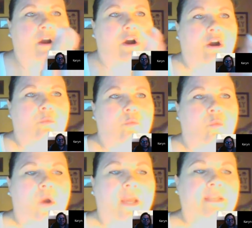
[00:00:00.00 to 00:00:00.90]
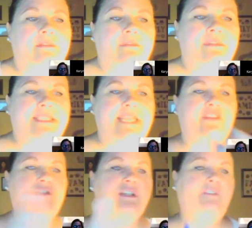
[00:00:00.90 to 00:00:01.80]
are 1
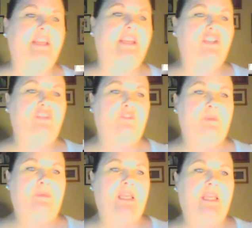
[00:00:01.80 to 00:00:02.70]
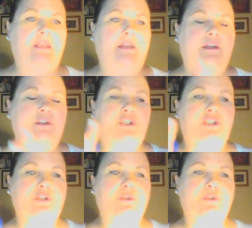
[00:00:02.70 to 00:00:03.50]
standard deviation from the mean, 2